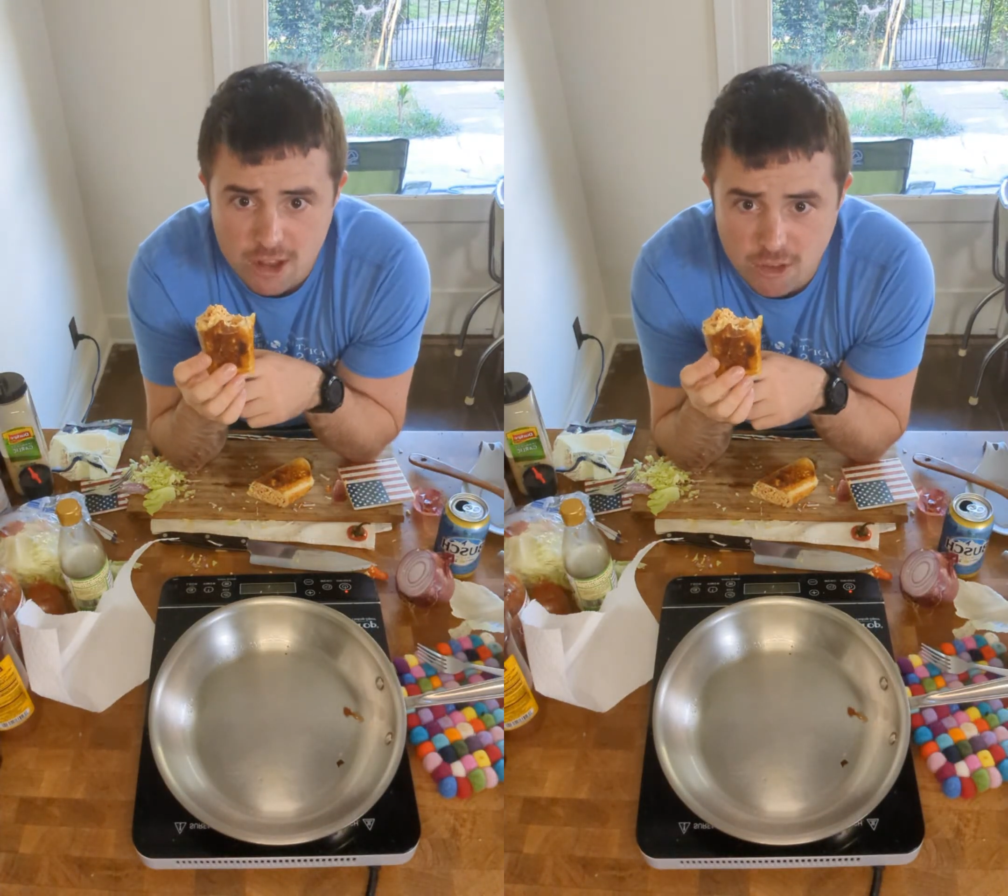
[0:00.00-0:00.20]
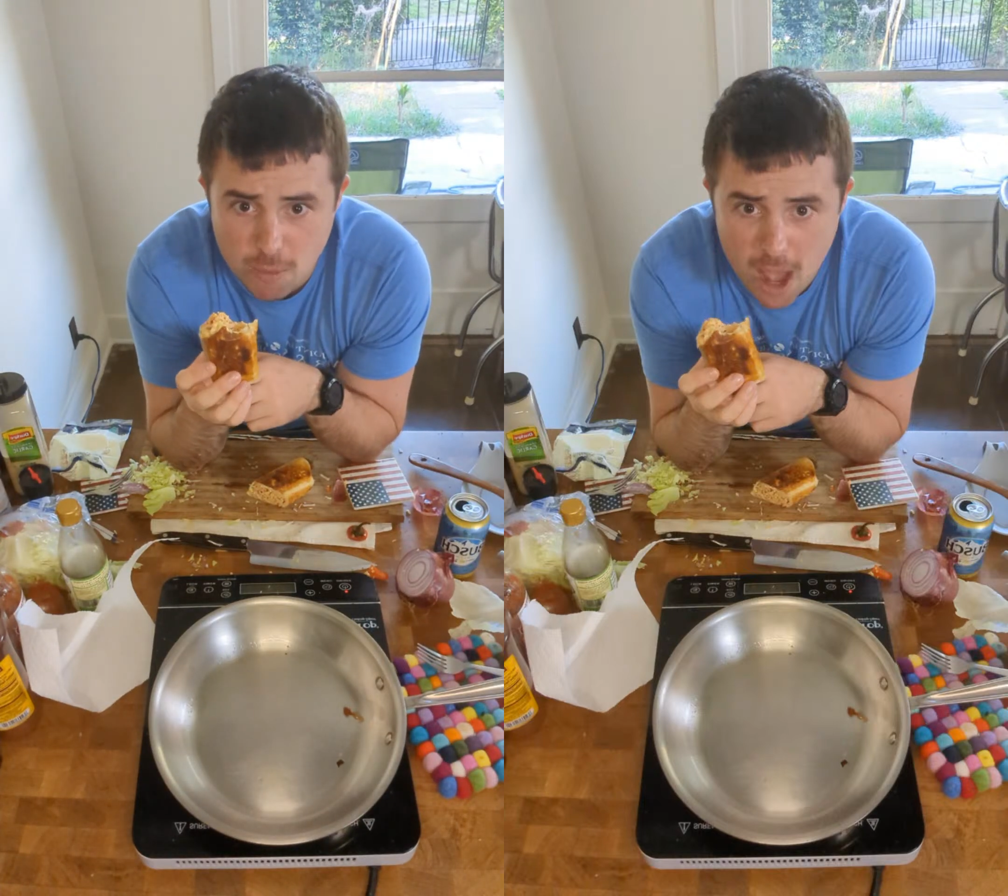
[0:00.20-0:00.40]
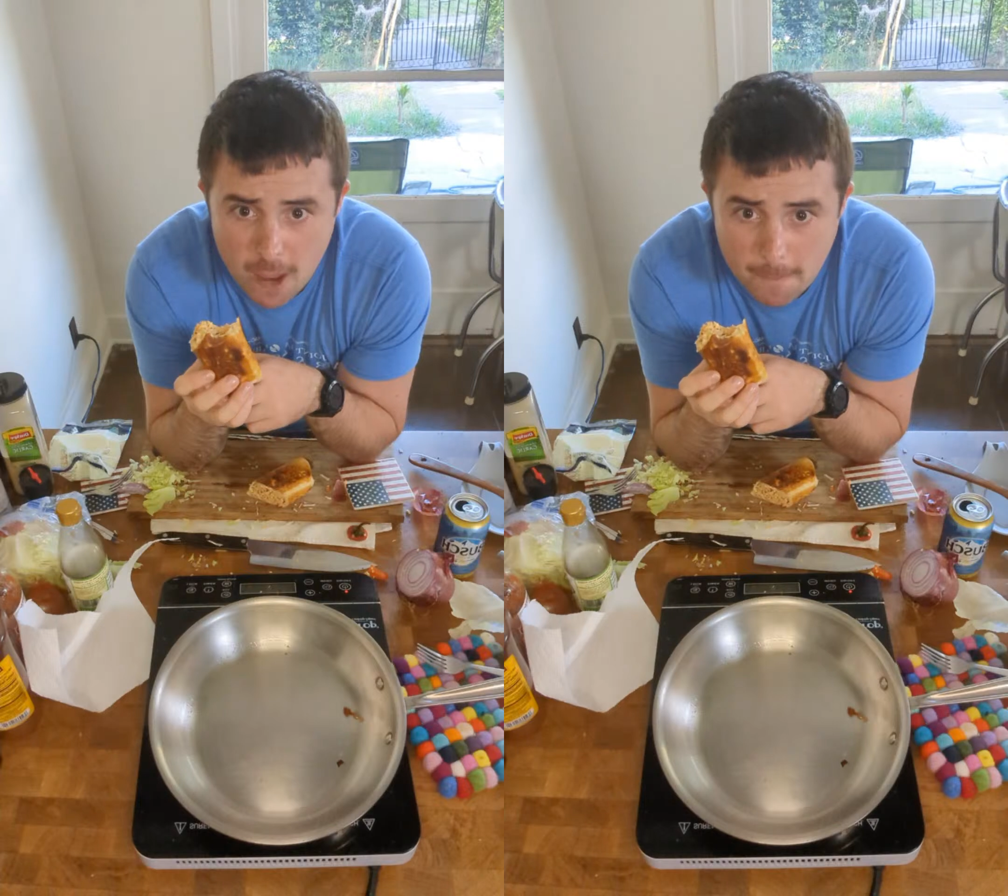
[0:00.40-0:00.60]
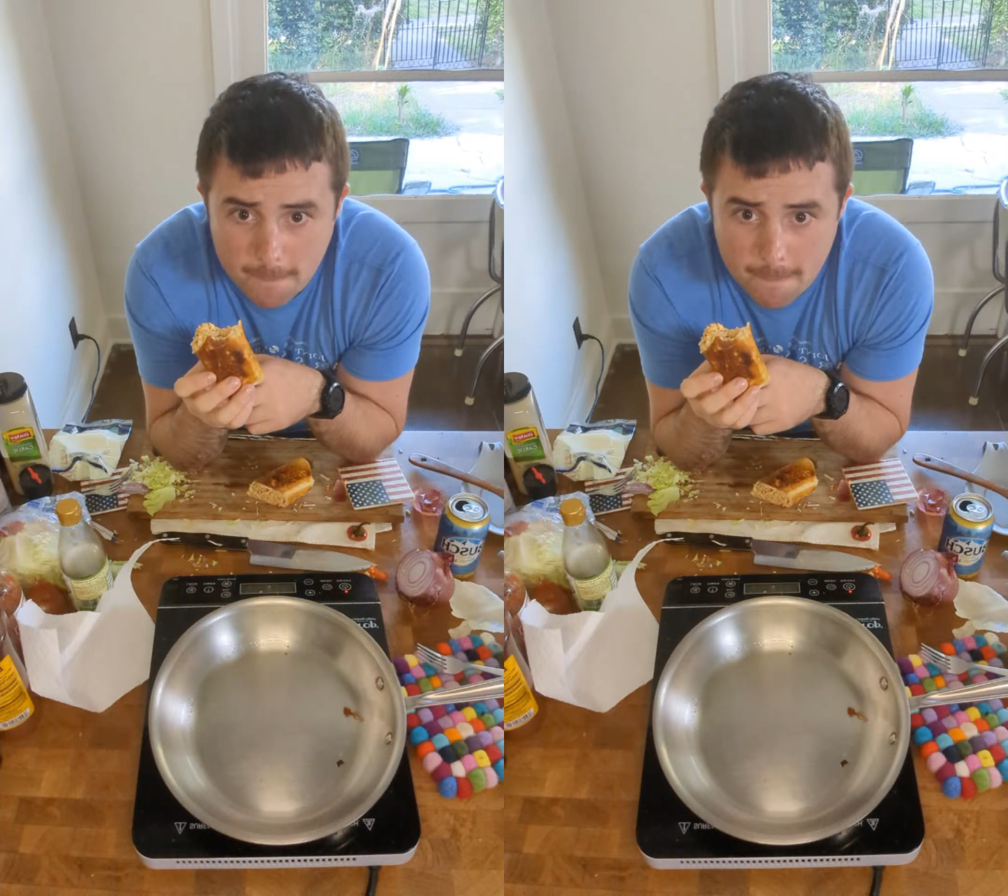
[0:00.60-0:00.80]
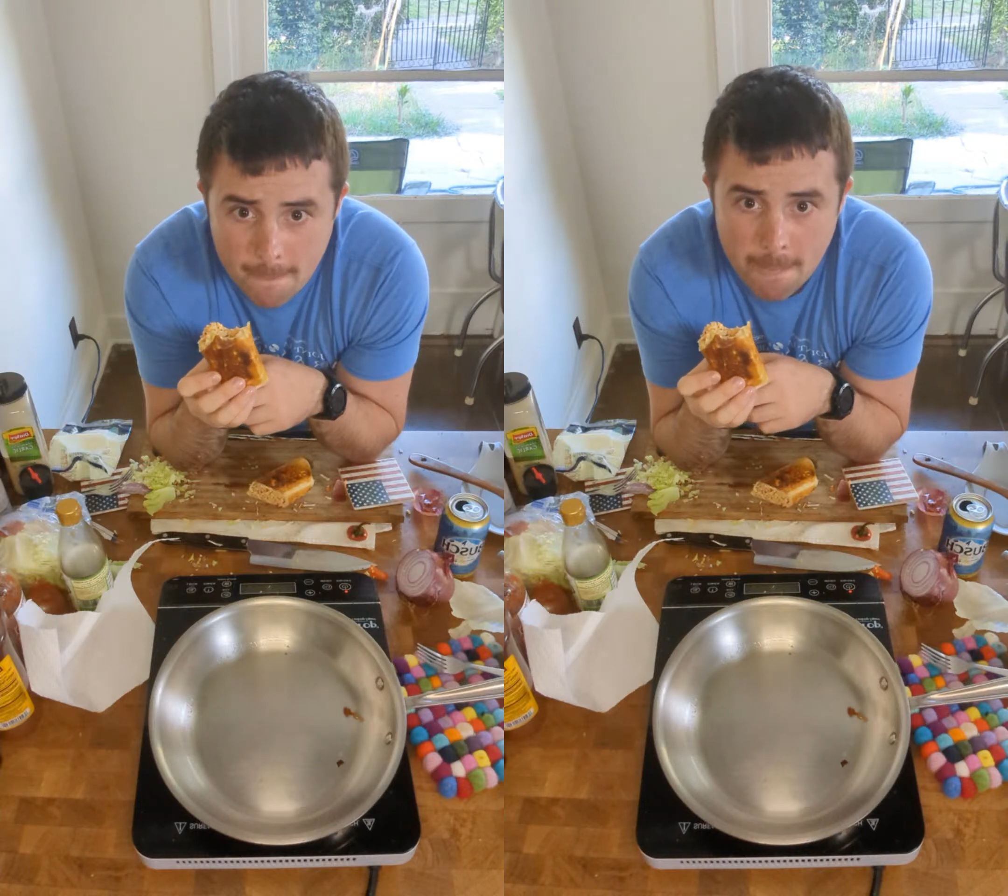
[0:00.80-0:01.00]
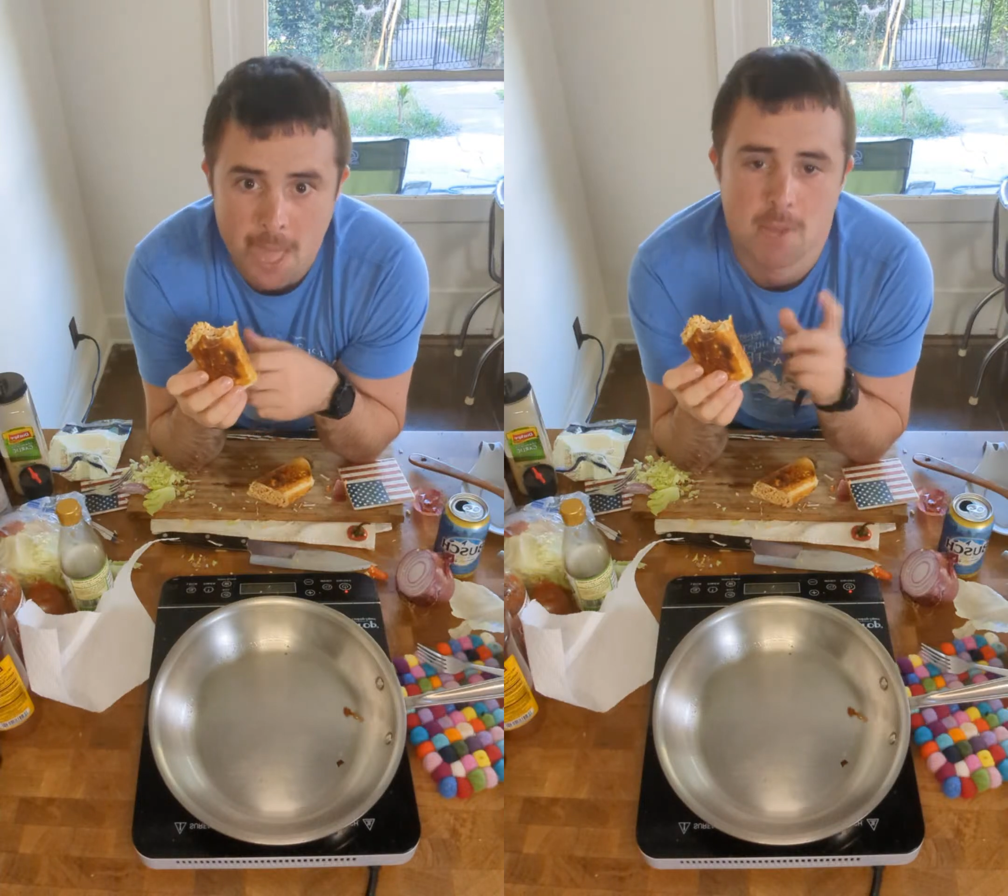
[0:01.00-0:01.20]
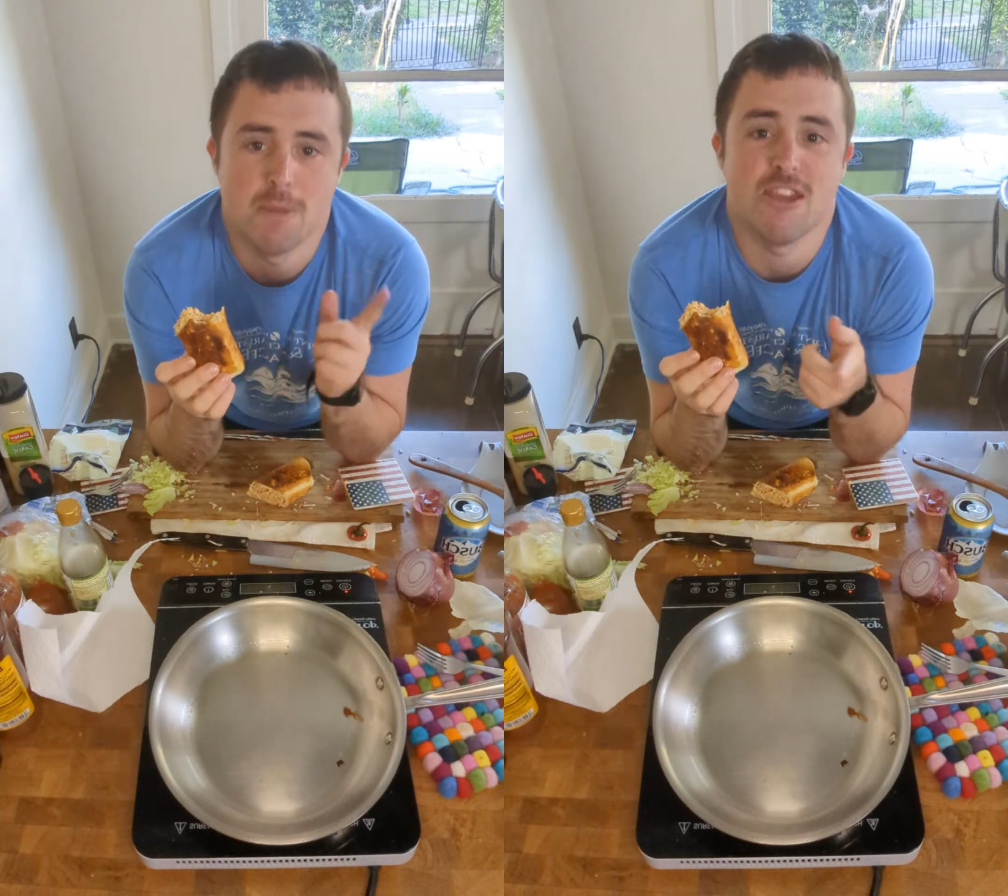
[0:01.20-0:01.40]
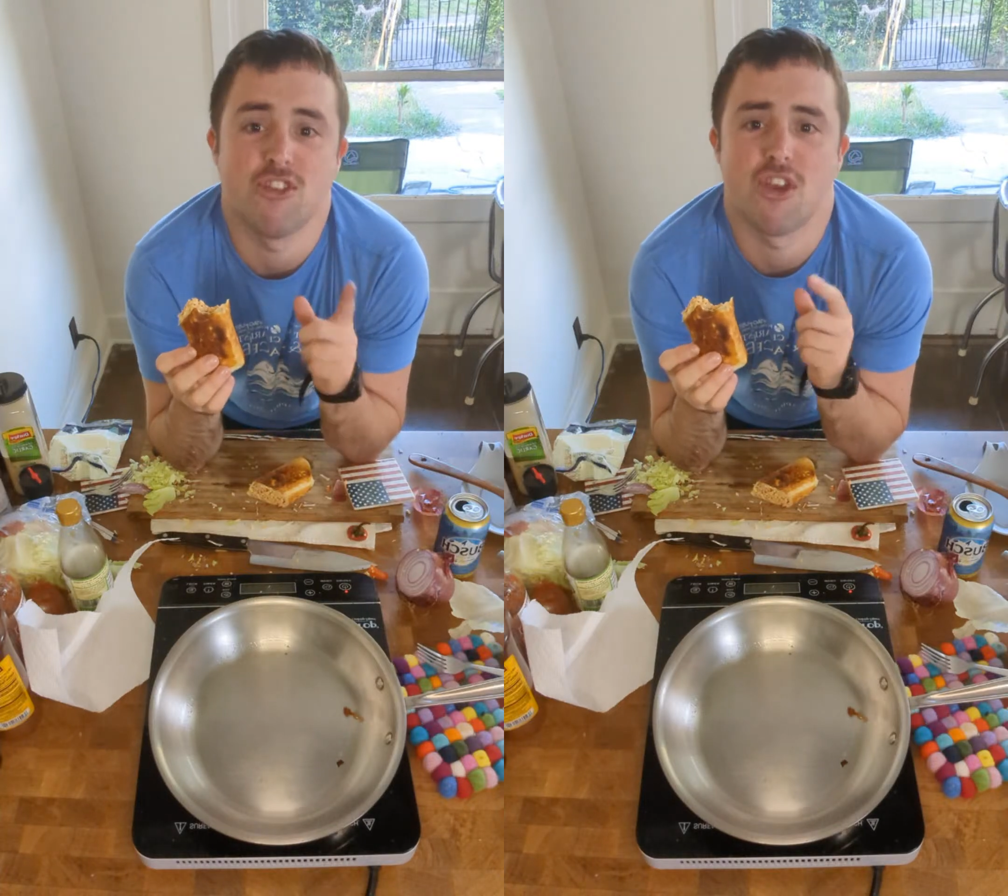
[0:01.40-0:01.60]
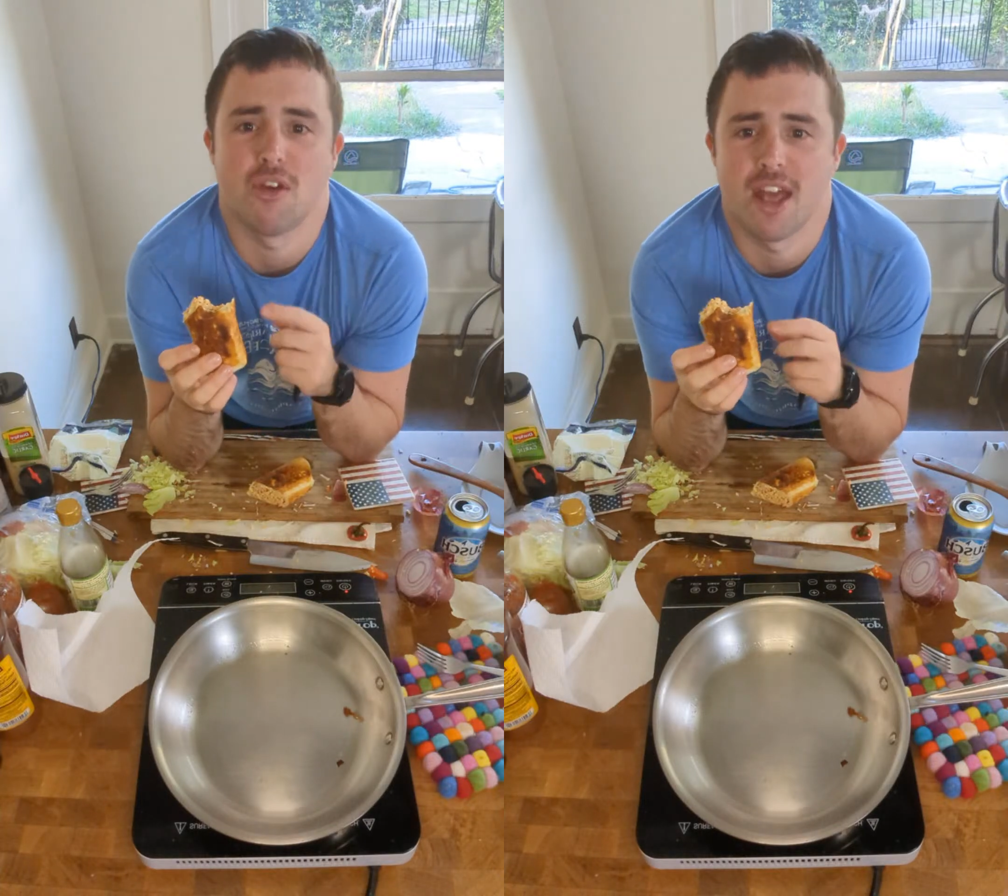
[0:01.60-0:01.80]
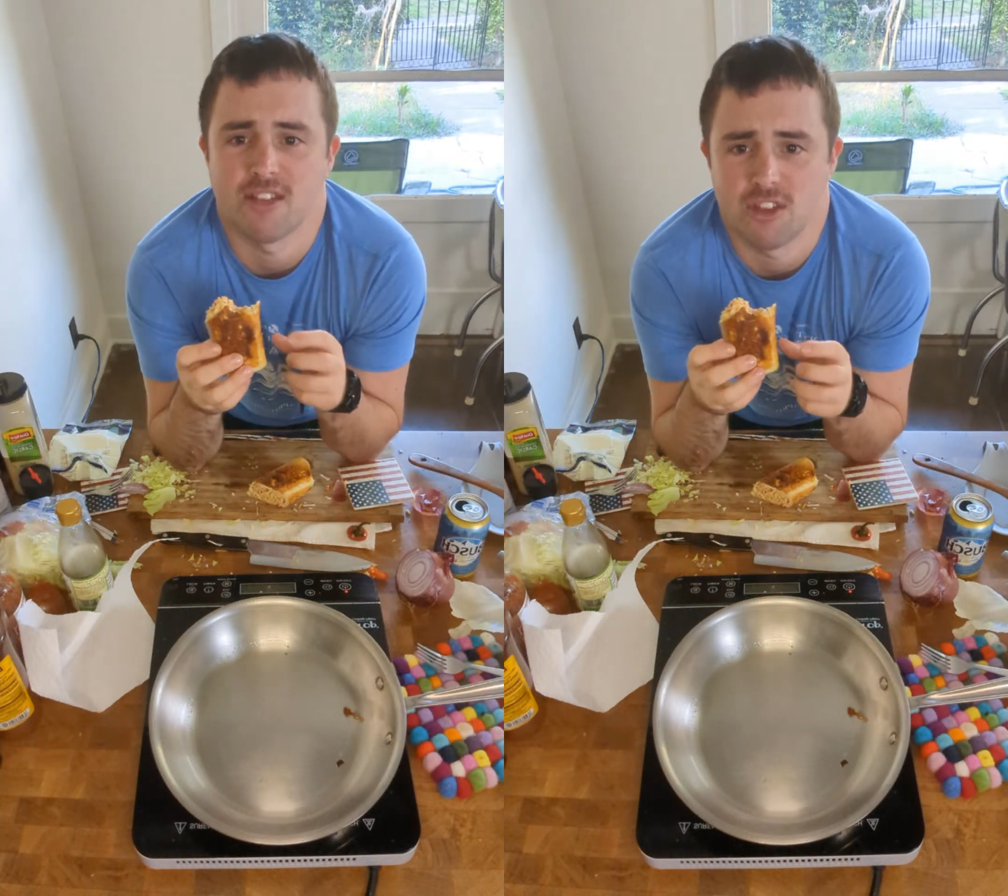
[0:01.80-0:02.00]
spot. Miso.
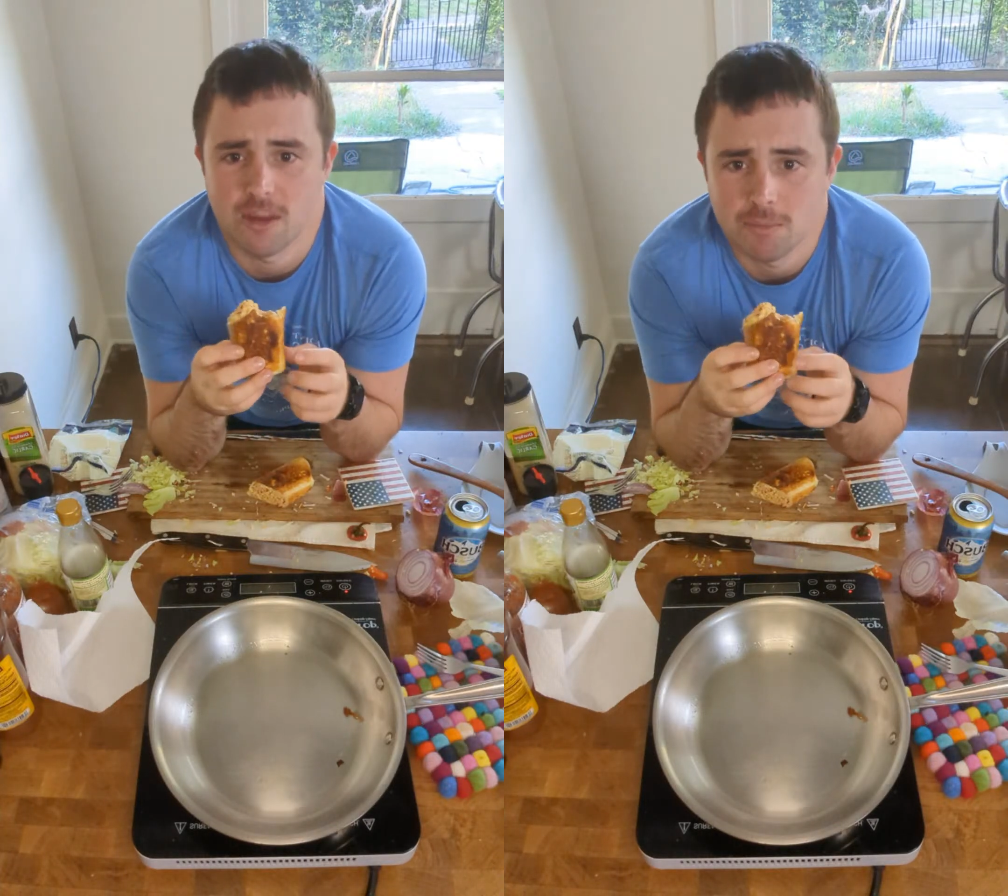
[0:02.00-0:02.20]
That's it.